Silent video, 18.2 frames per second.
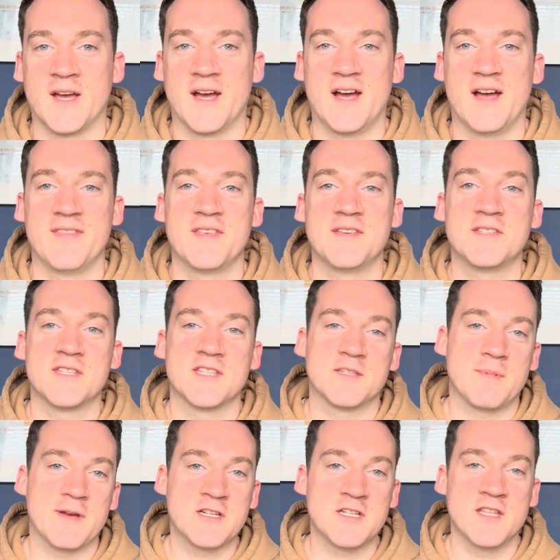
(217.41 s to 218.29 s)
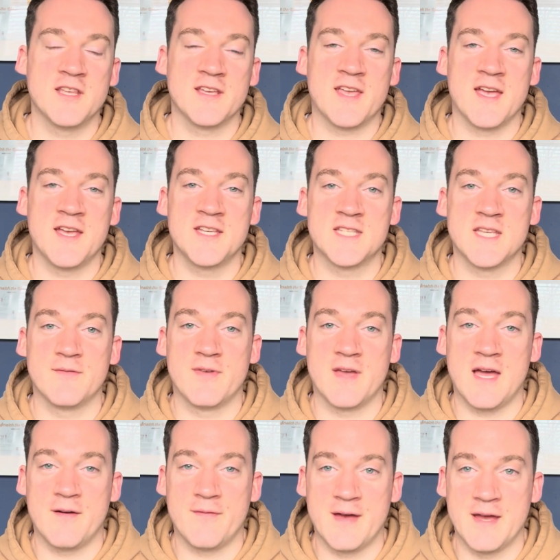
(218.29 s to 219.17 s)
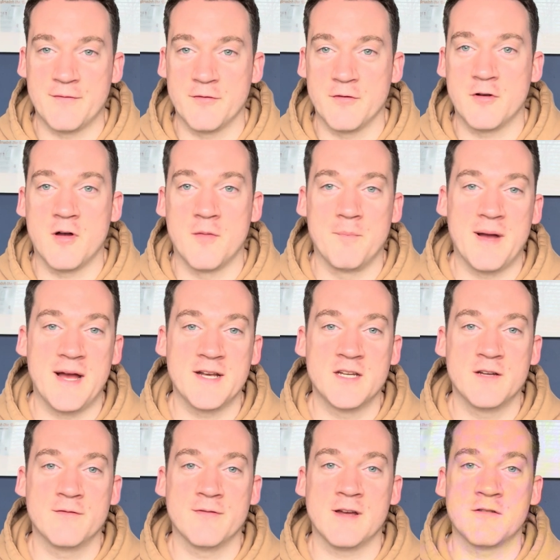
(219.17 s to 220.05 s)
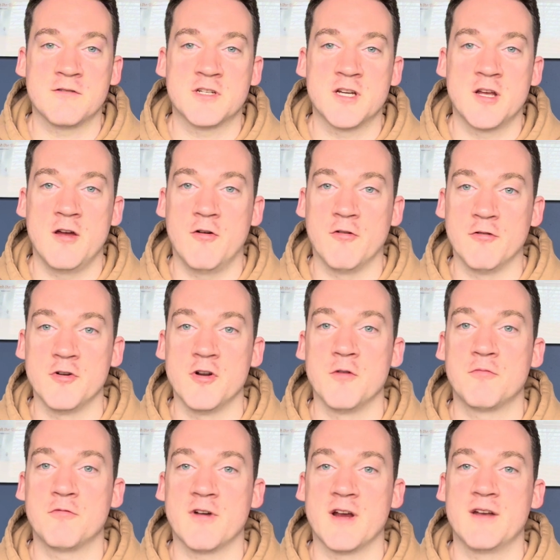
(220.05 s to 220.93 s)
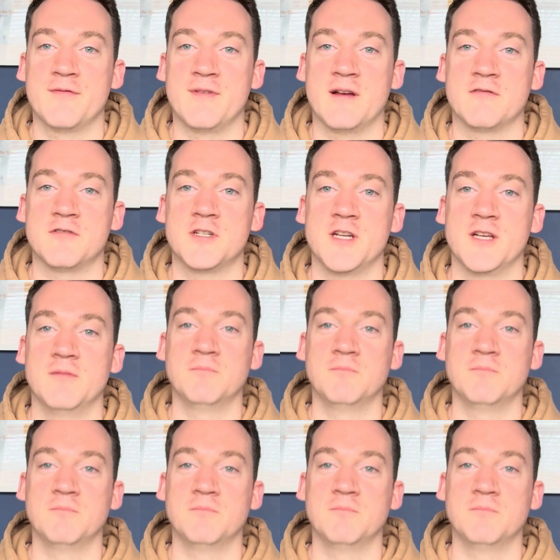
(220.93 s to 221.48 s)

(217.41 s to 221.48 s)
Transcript: And this is especially the case if you have either a companion voucher or an upgrade voucher.